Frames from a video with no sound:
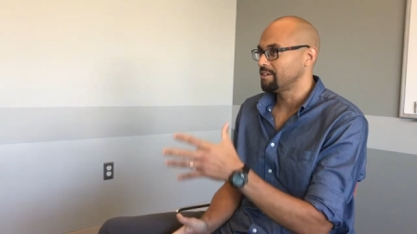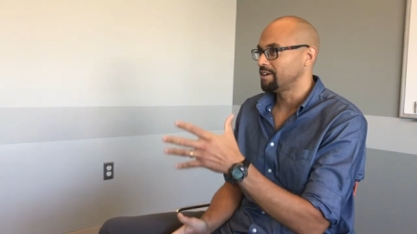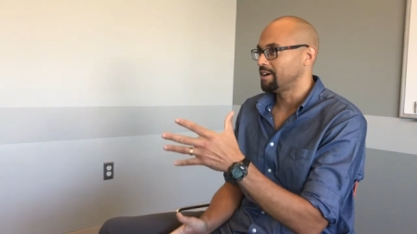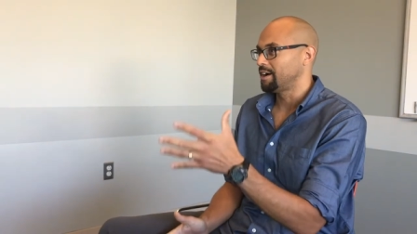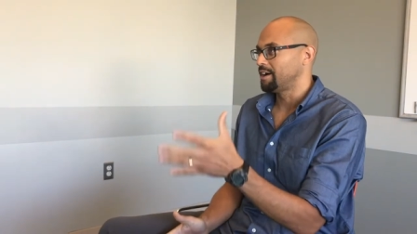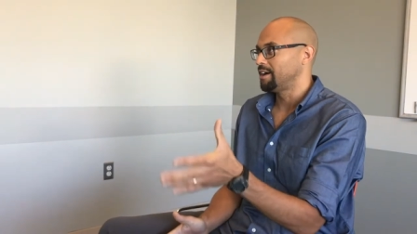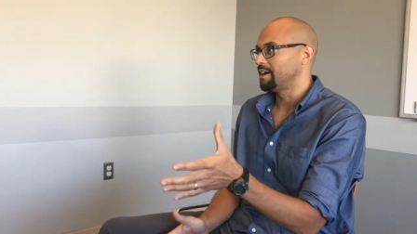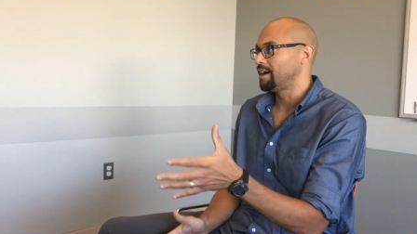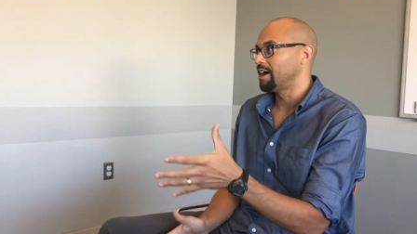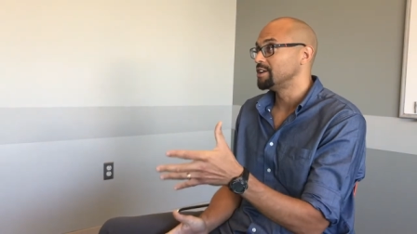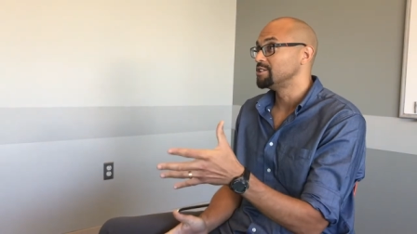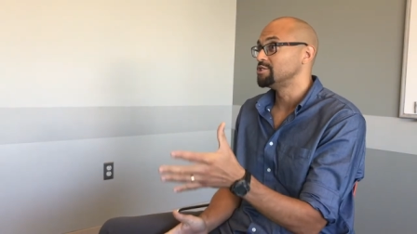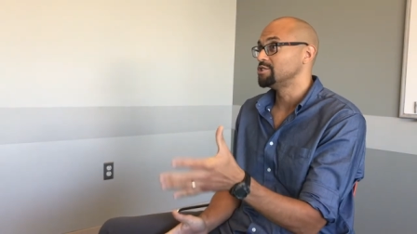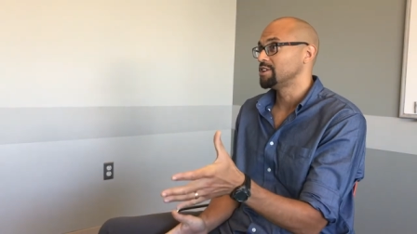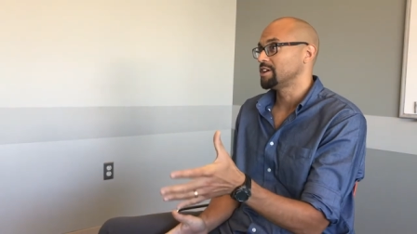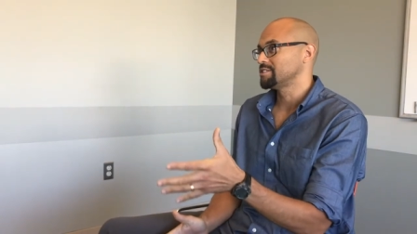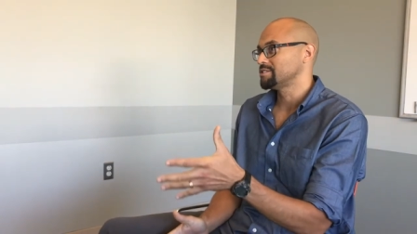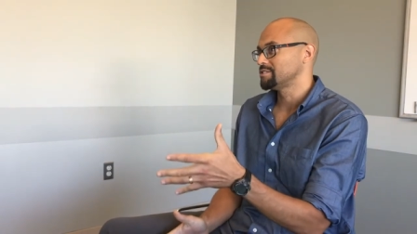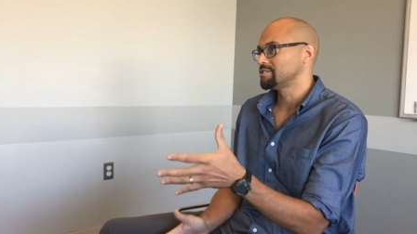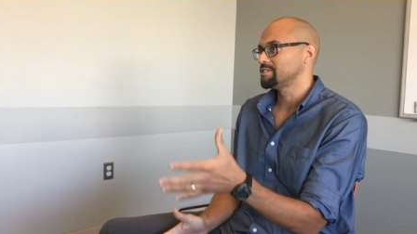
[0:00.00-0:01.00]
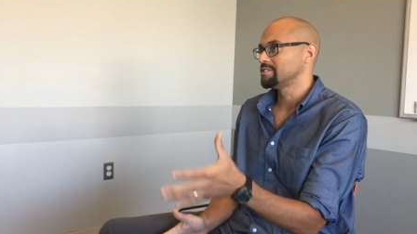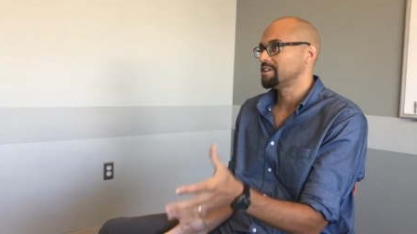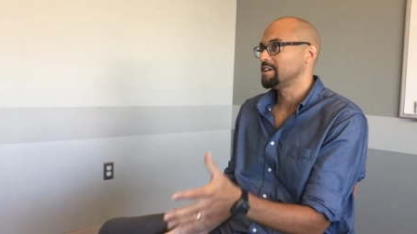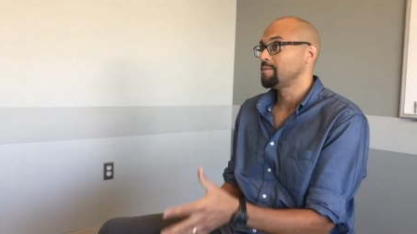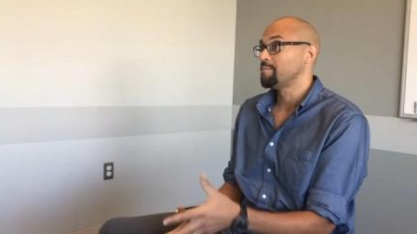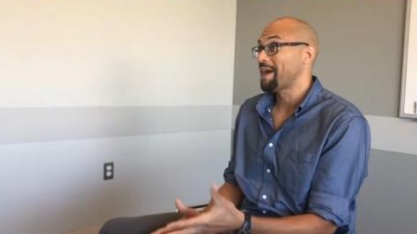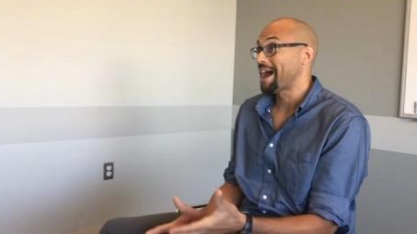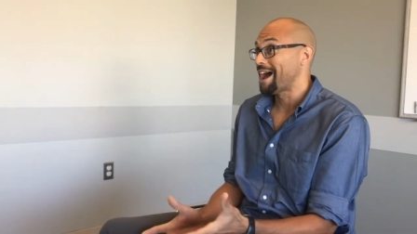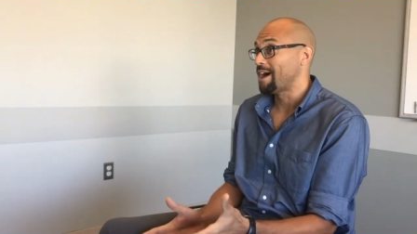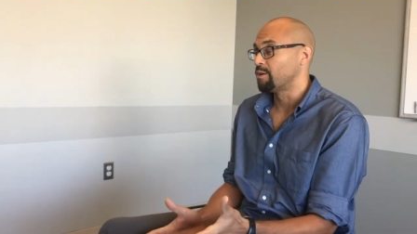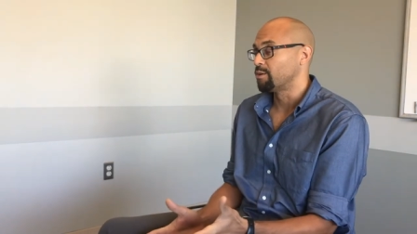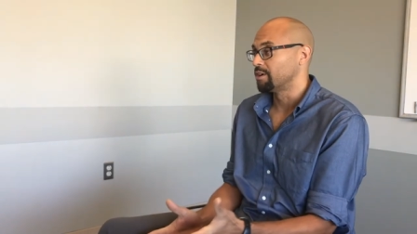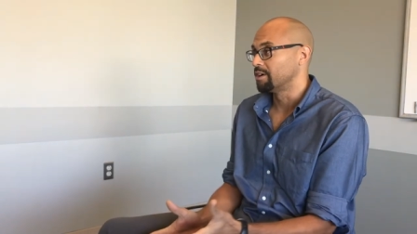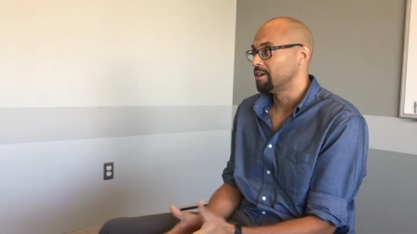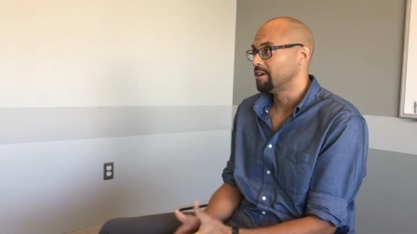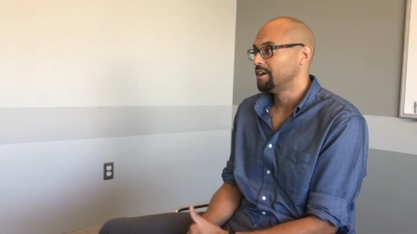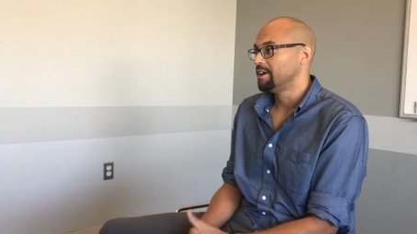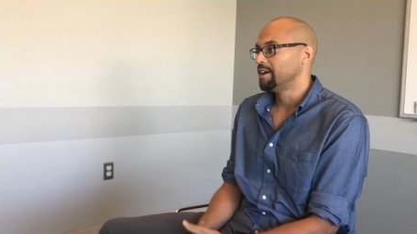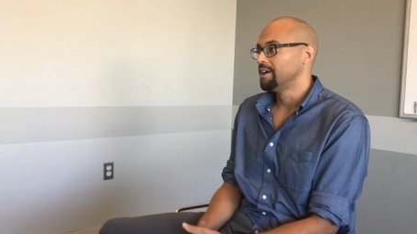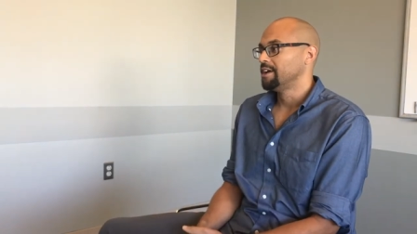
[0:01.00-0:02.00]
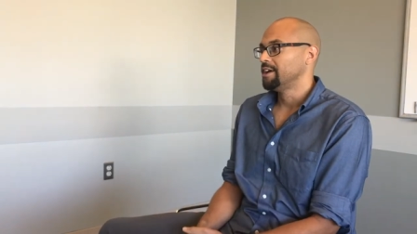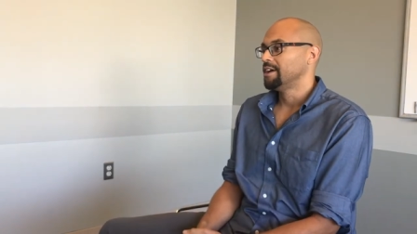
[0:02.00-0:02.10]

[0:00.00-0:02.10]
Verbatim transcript: uh, unjust power,